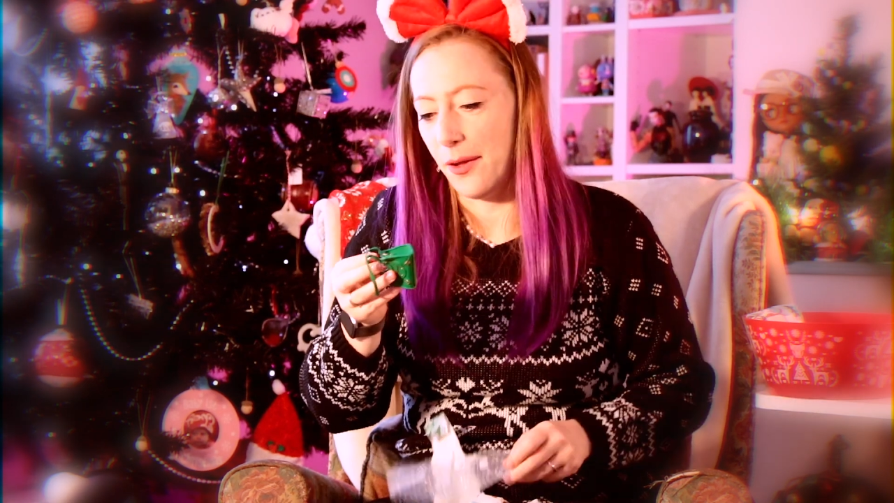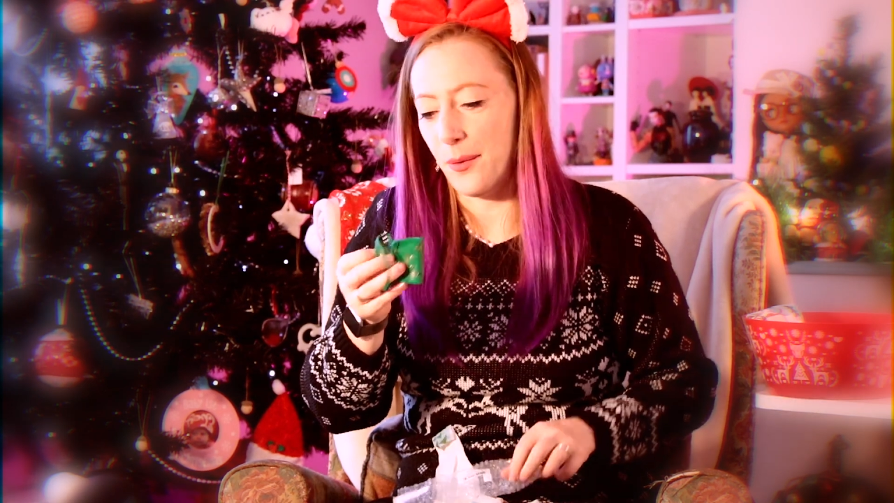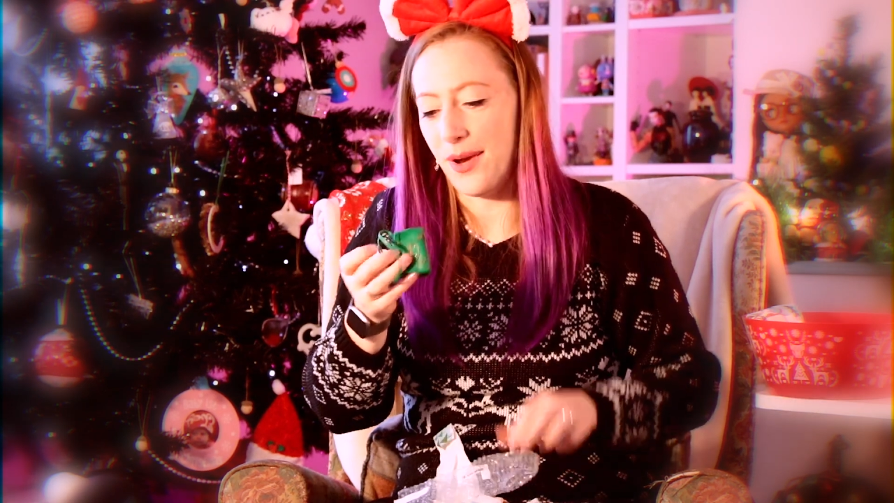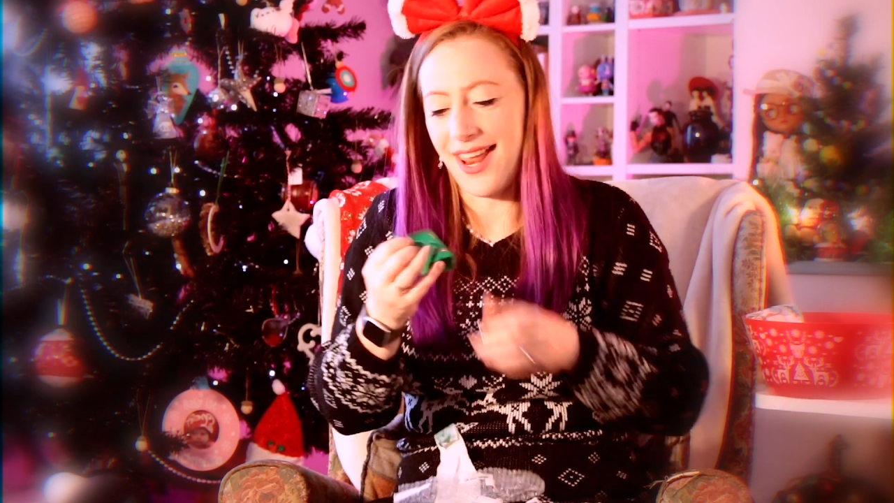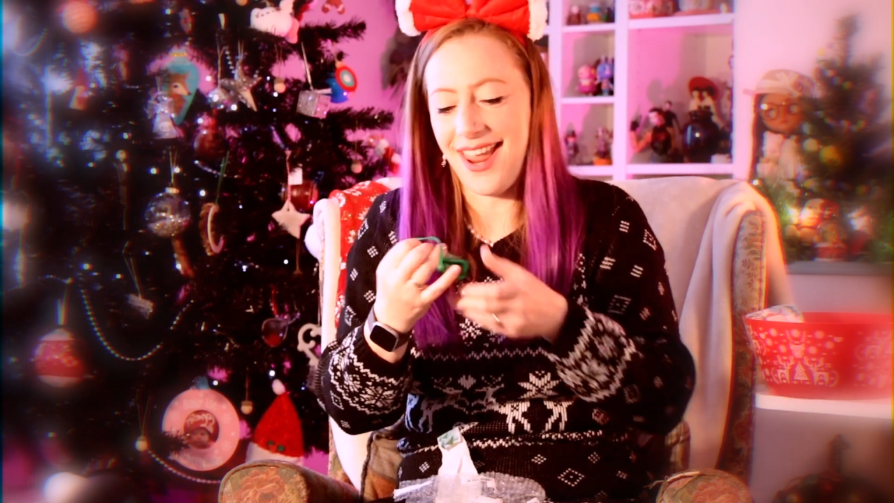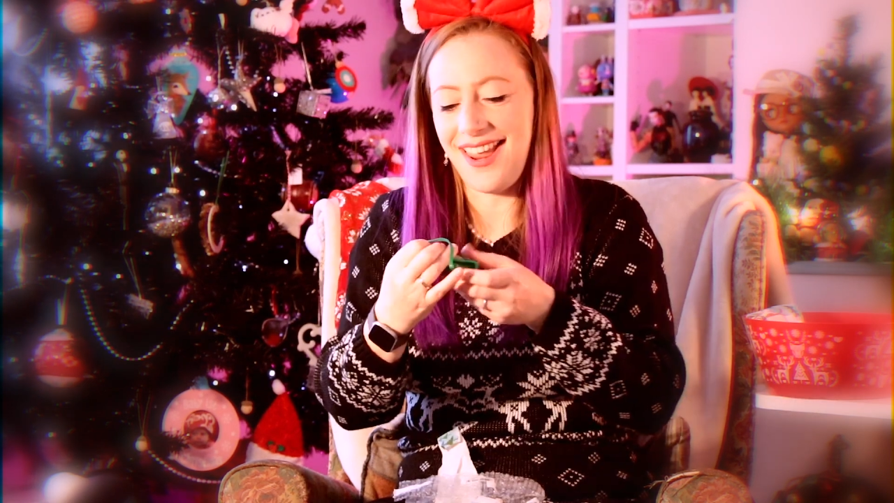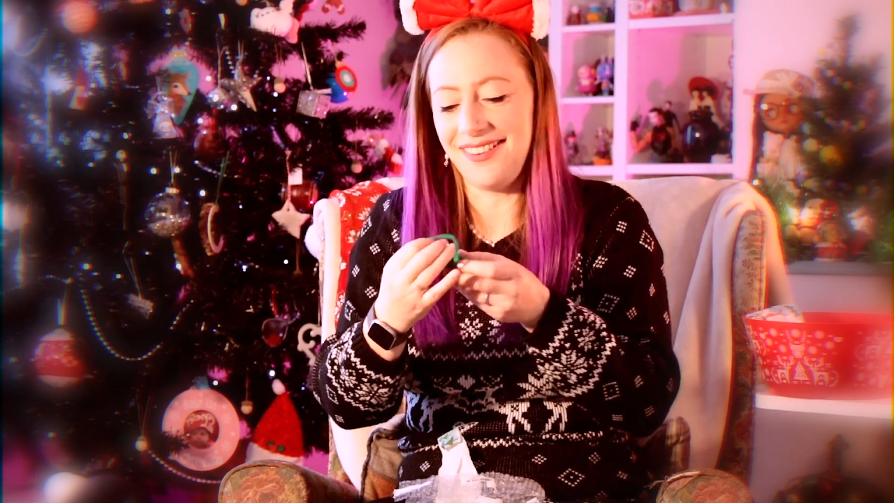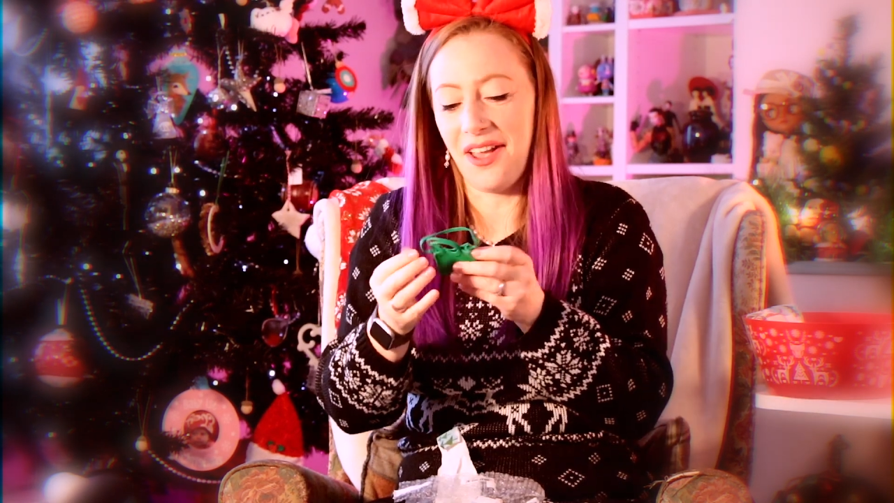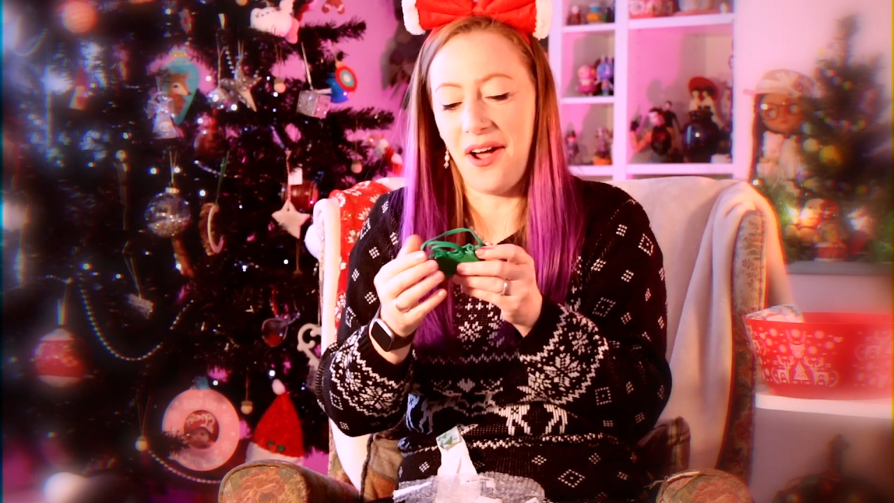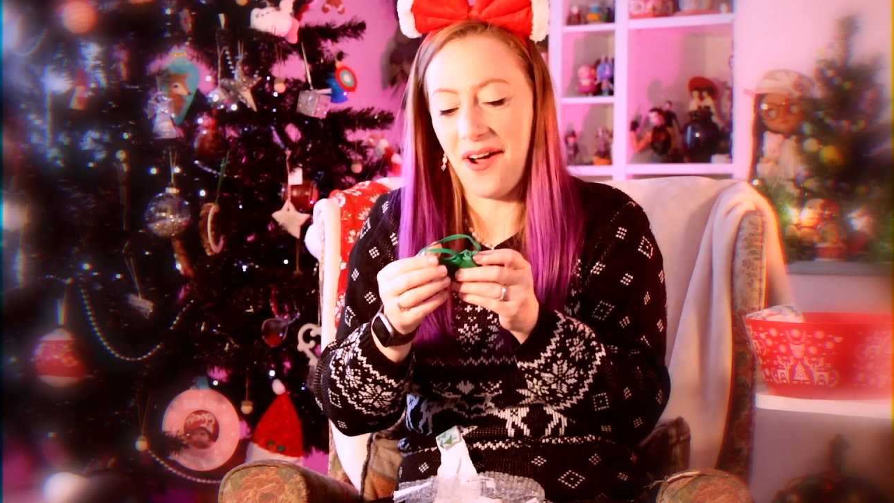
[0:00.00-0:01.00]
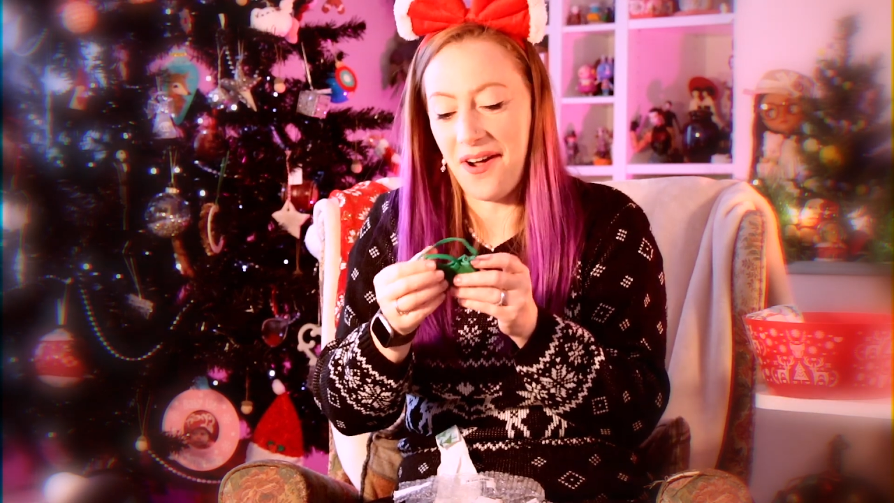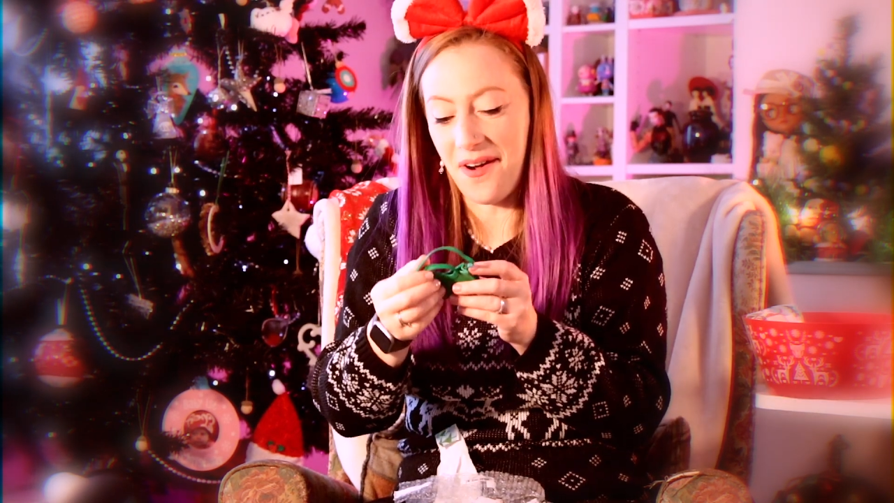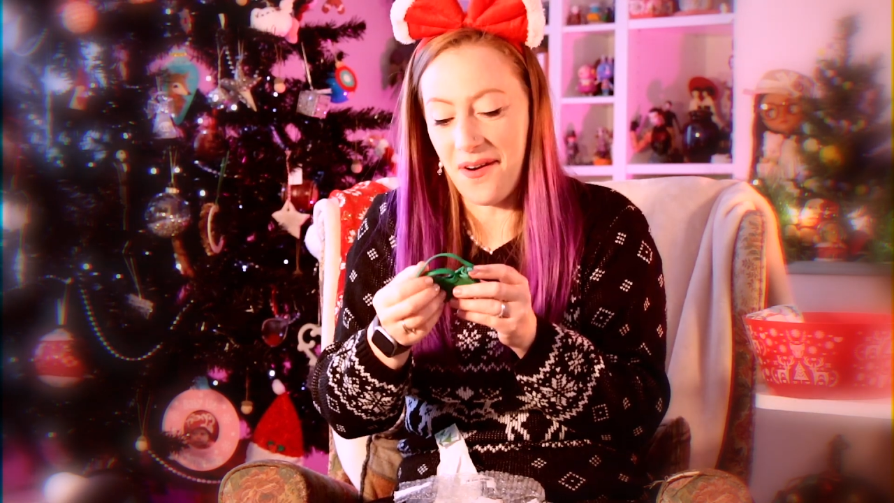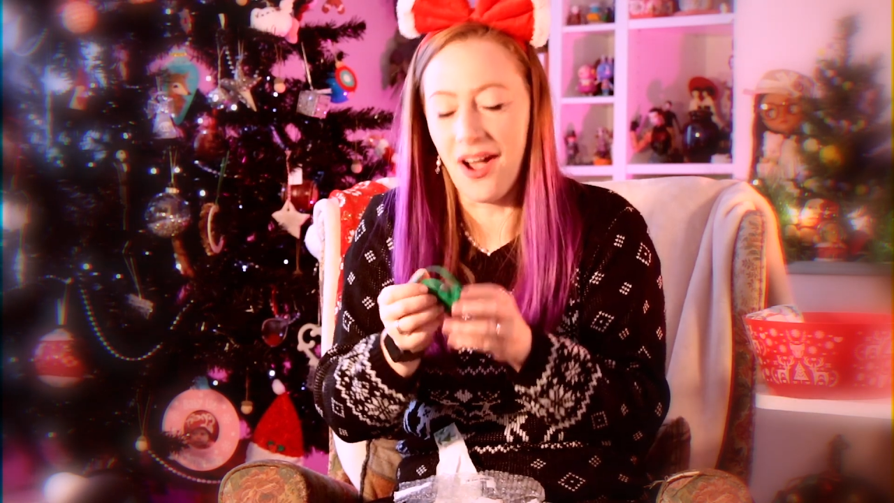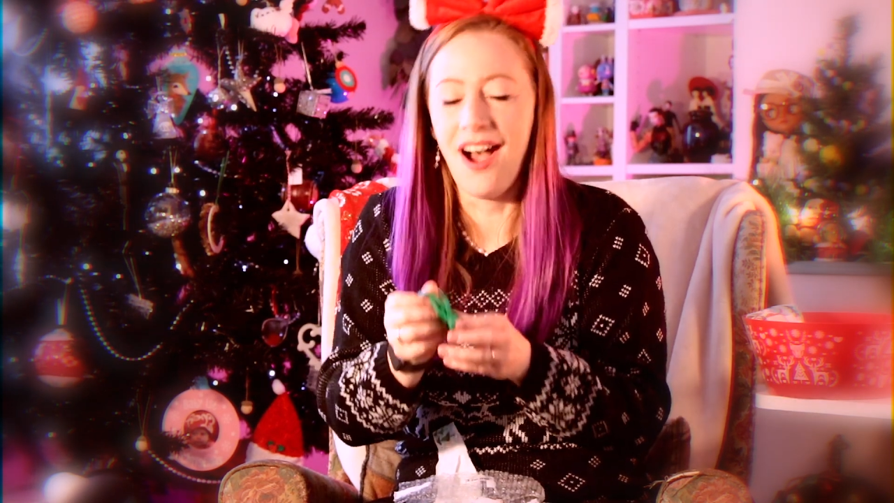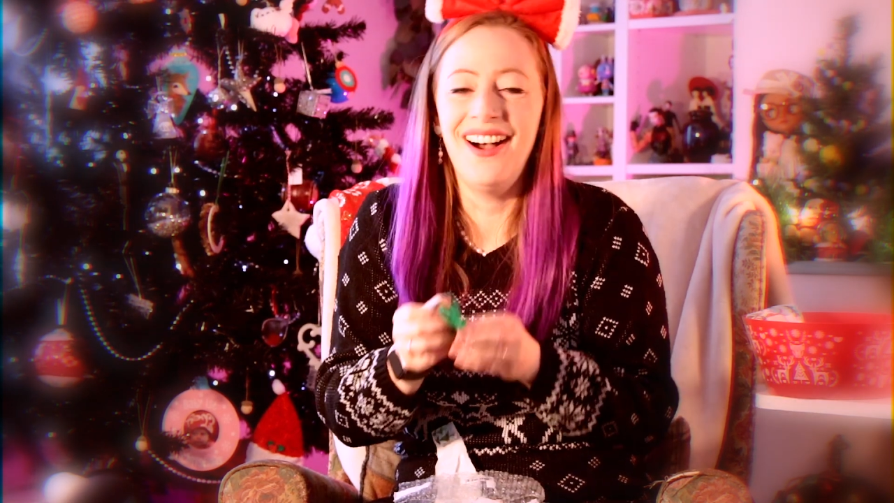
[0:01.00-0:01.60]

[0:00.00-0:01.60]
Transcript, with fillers: Oh, it is. Oh,